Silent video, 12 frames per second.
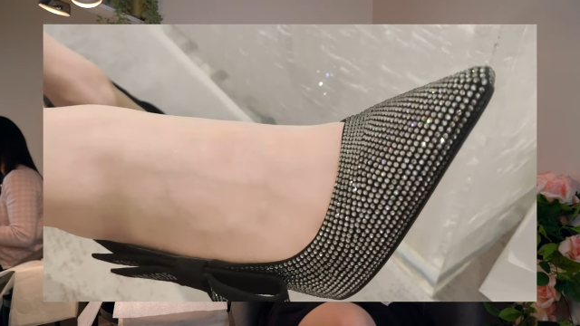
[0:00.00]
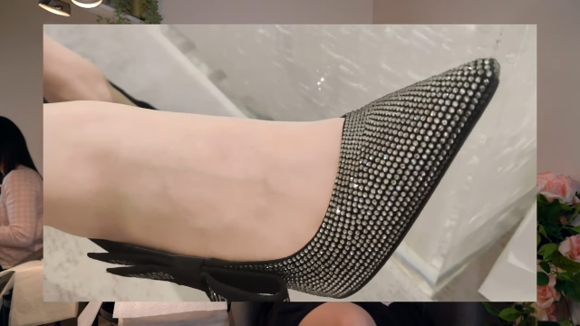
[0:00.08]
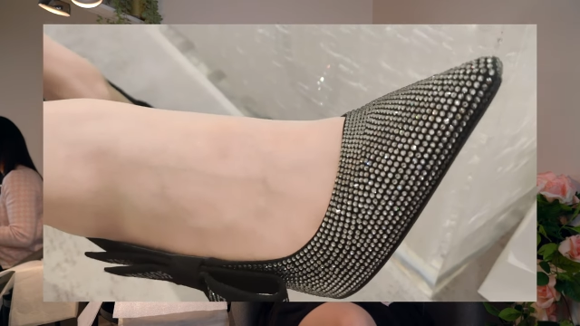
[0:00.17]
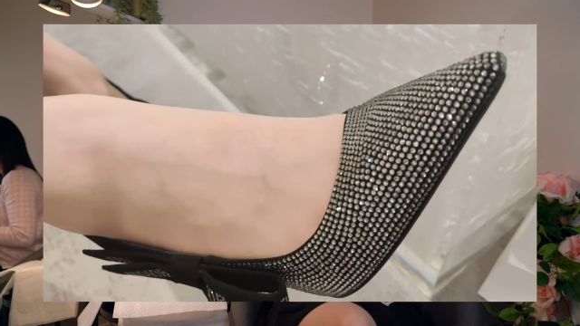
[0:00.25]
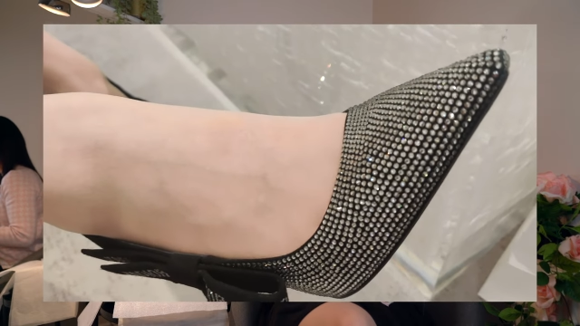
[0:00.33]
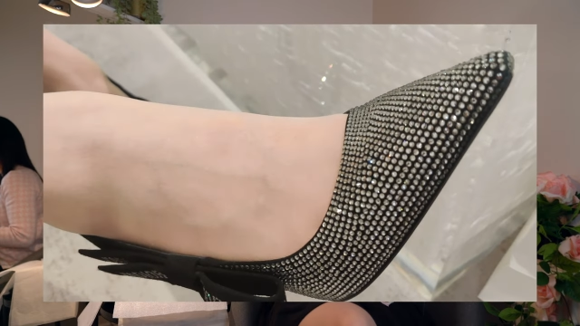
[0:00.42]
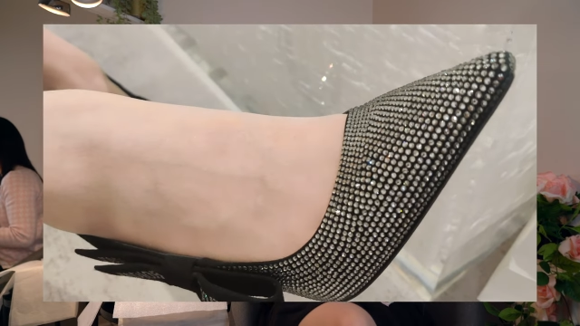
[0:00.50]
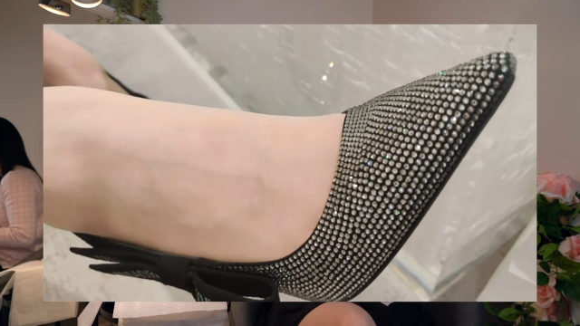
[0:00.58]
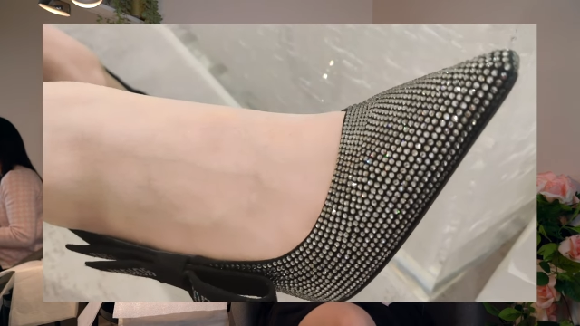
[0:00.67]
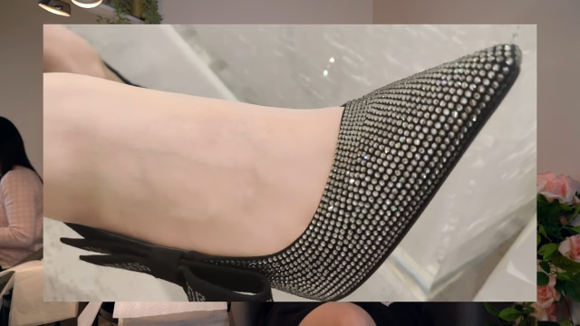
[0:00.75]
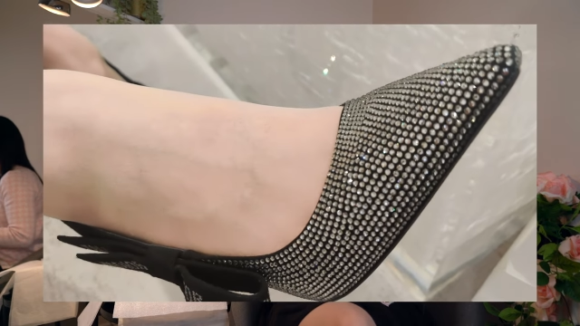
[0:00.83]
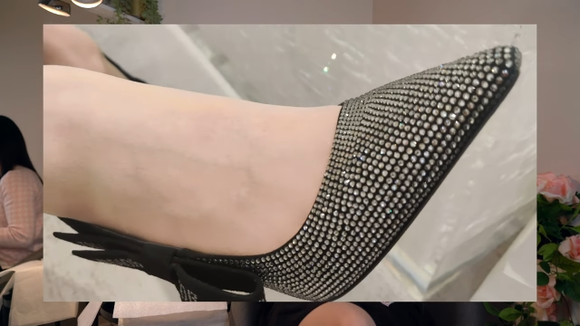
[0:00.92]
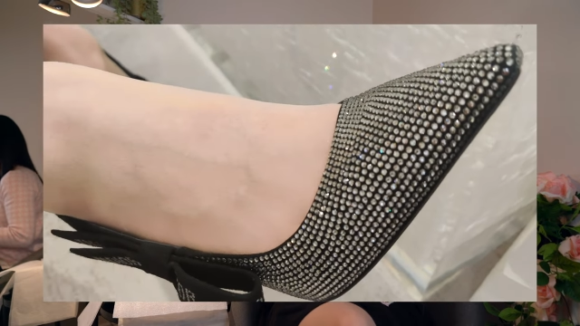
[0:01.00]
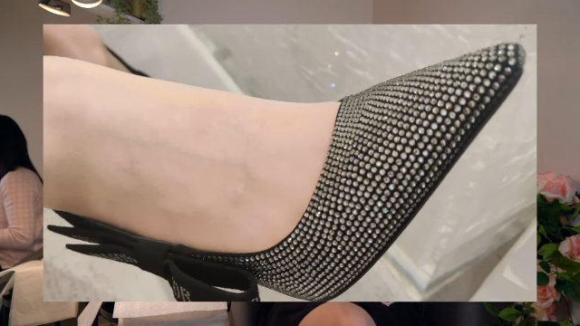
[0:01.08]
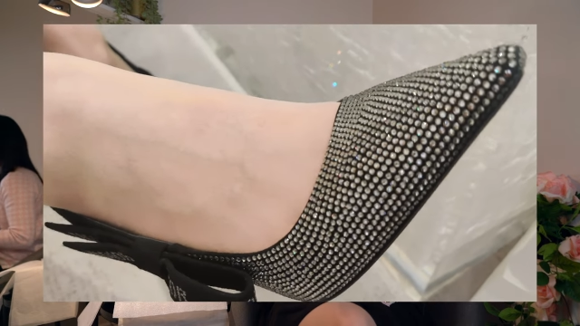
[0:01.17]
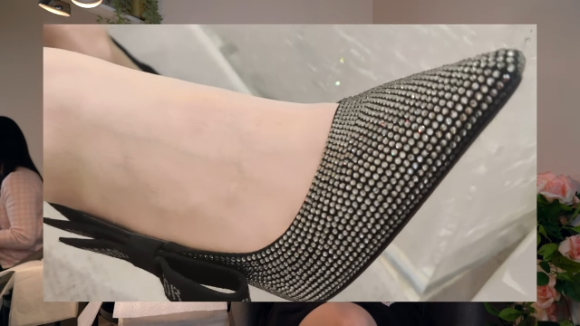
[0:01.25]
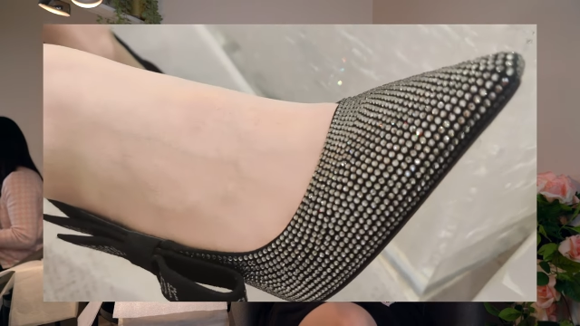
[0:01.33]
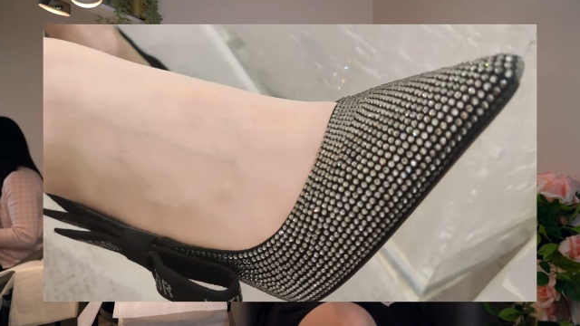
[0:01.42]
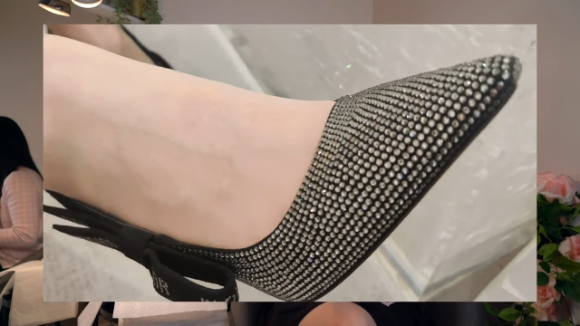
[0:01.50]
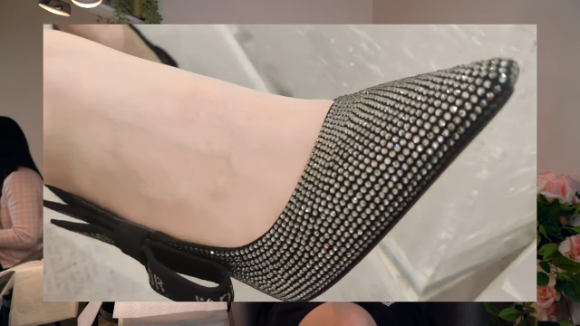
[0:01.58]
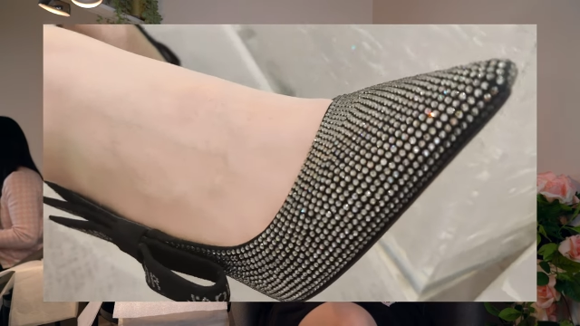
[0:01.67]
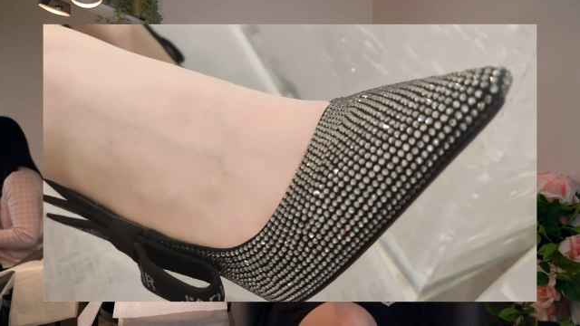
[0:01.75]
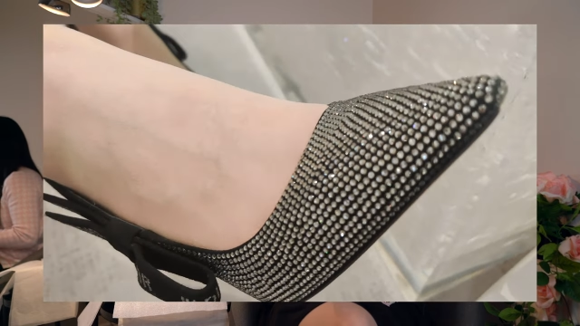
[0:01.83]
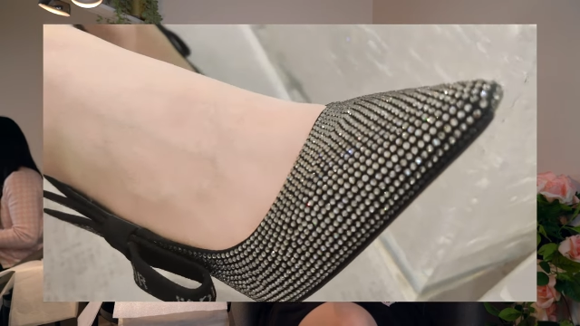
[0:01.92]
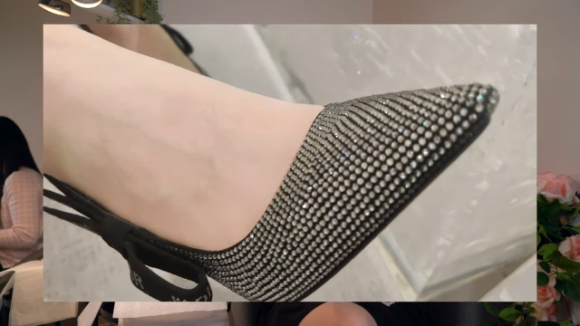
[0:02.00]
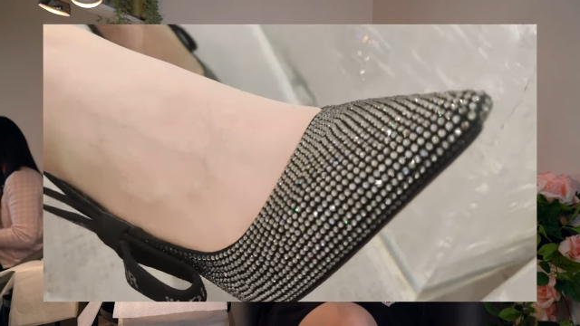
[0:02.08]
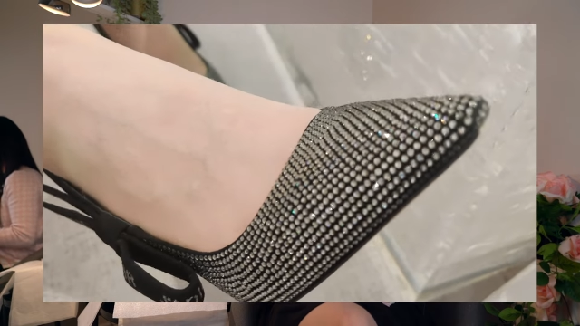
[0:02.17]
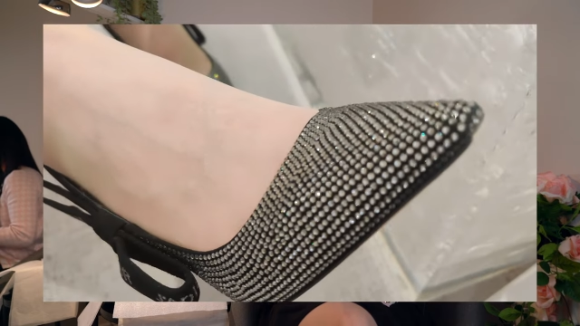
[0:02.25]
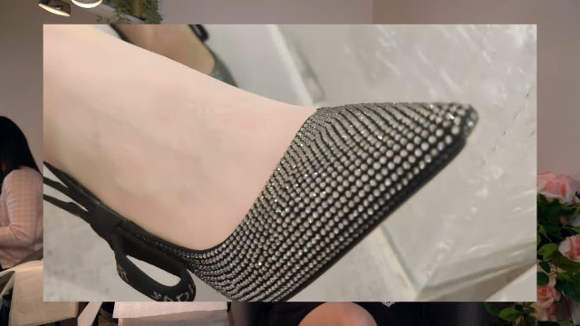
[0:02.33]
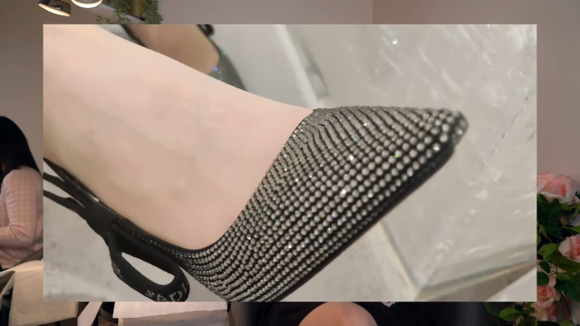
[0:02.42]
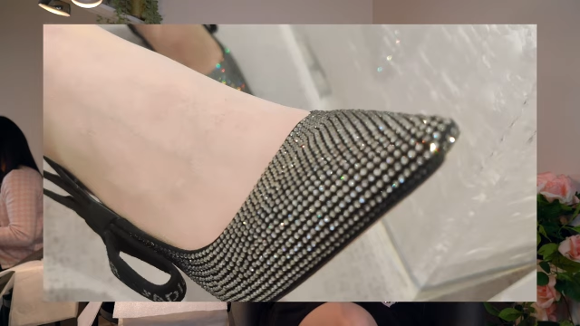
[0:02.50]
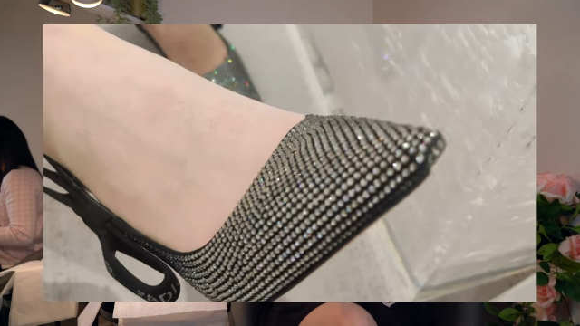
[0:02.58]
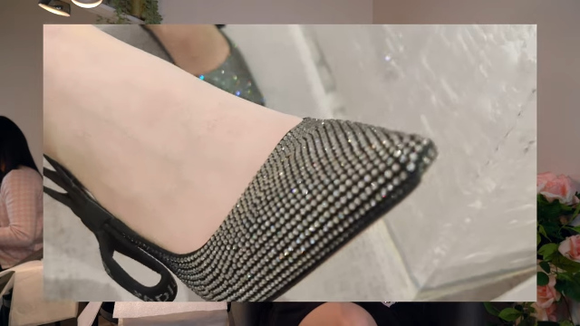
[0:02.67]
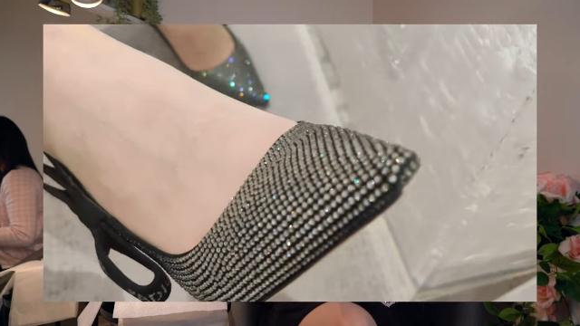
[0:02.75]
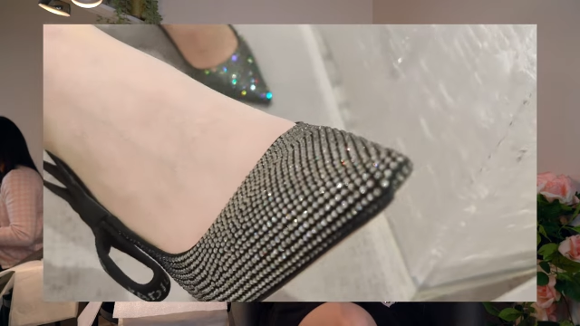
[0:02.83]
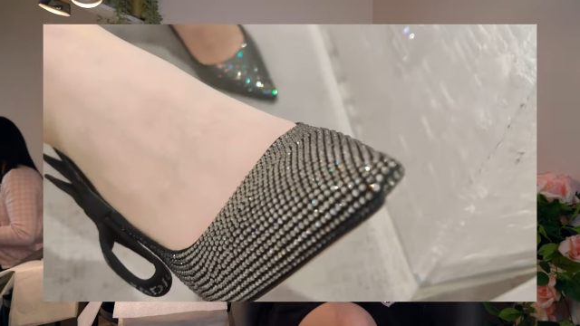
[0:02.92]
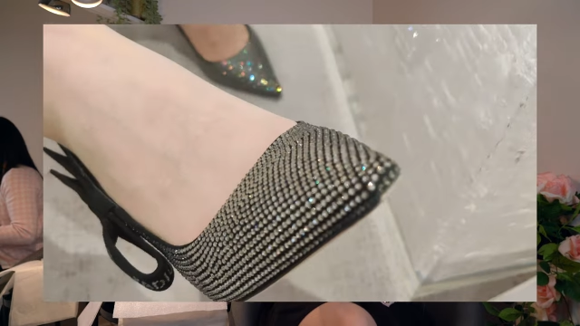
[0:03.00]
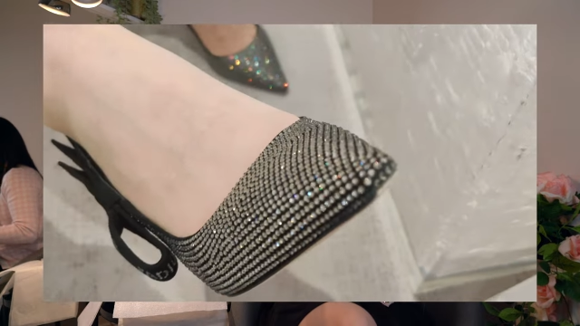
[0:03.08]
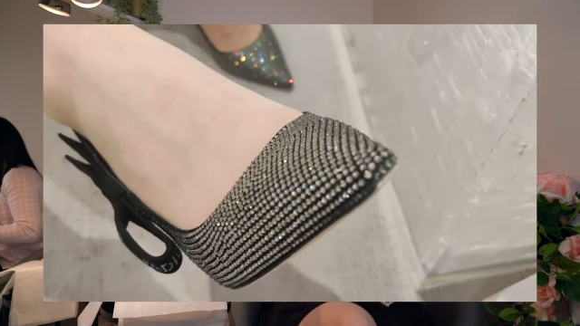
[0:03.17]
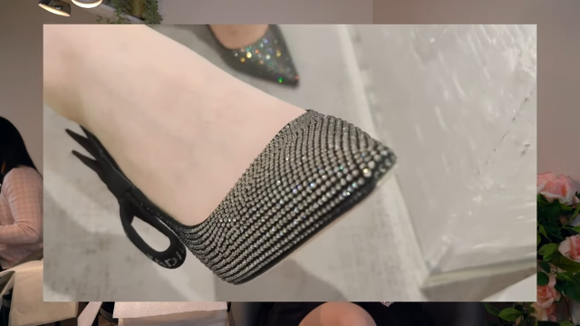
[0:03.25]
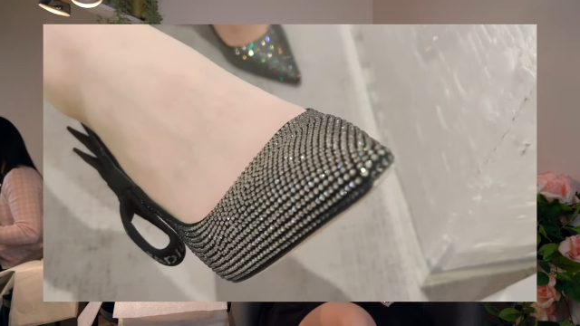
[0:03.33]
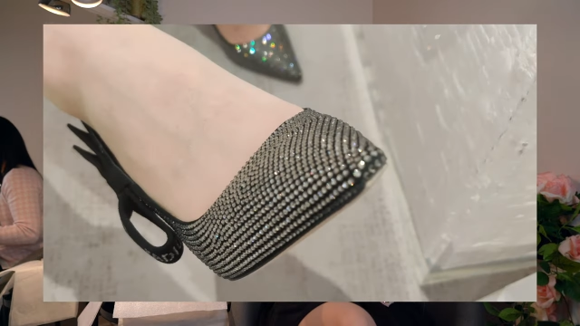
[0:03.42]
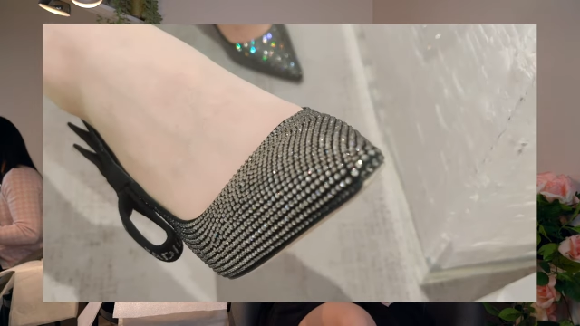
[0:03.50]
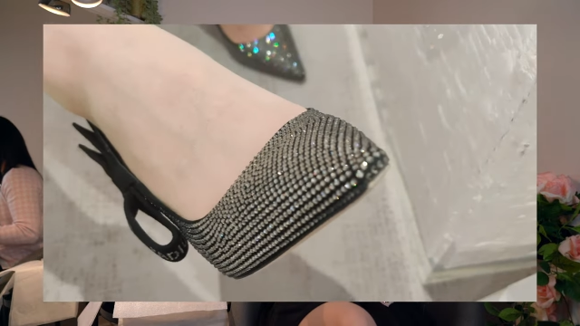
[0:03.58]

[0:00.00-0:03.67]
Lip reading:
(no speaker visible)